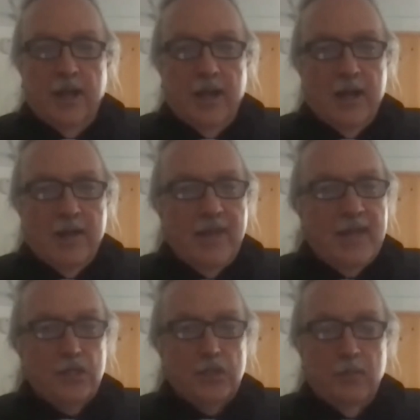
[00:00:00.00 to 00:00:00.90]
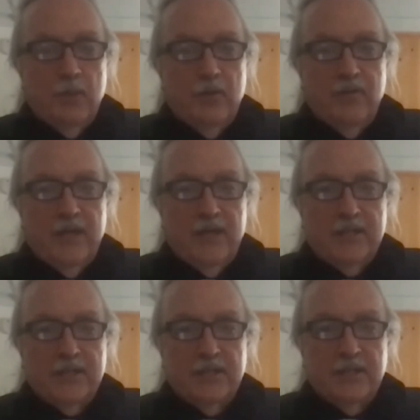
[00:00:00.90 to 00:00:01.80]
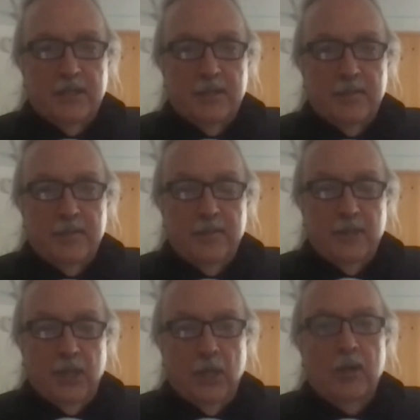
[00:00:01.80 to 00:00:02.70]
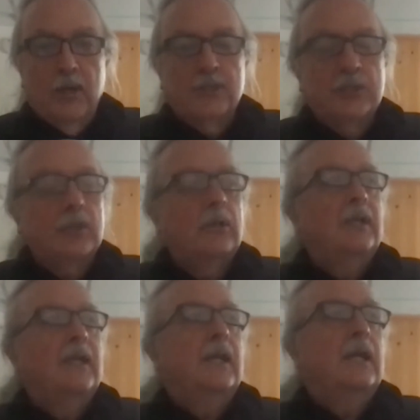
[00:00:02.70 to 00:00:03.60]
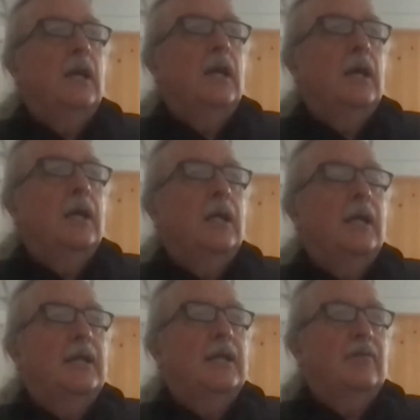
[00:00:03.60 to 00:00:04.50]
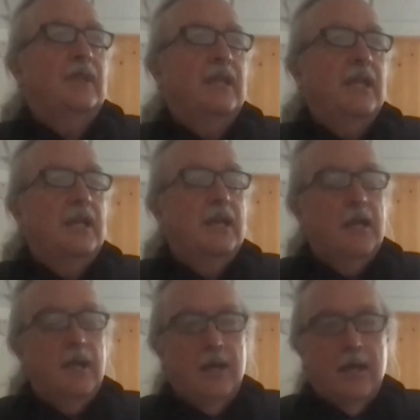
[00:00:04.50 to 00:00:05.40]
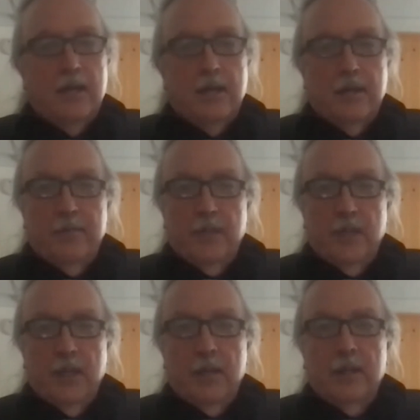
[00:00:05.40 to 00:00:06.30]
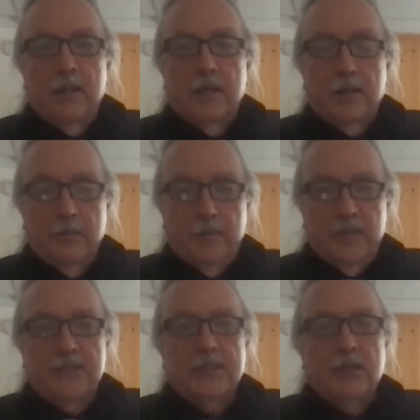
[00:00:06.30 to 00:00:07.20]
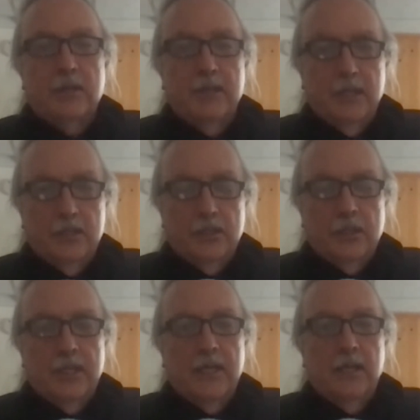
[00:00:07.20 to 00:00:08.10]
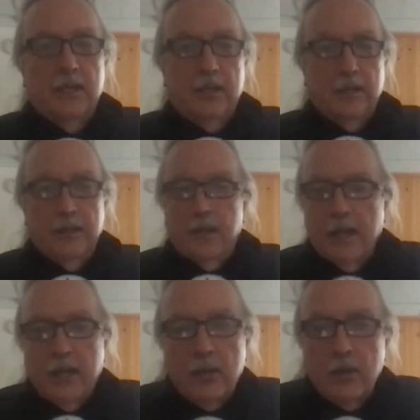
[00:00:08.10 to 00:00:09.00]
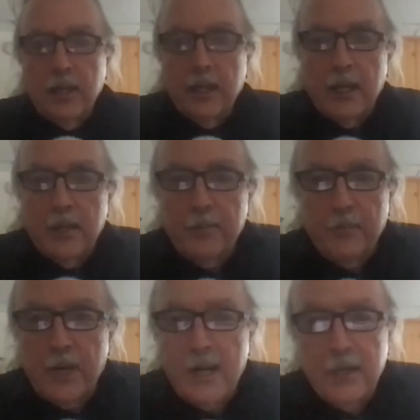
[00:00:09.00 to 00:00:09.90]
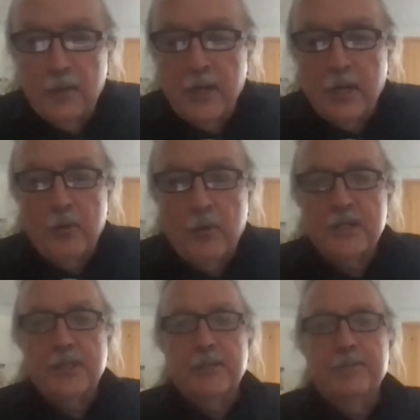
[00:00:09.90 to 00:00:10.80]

That should motivate us, certainly collectively. But it's going to be a journey, and I agree. Brian, great question.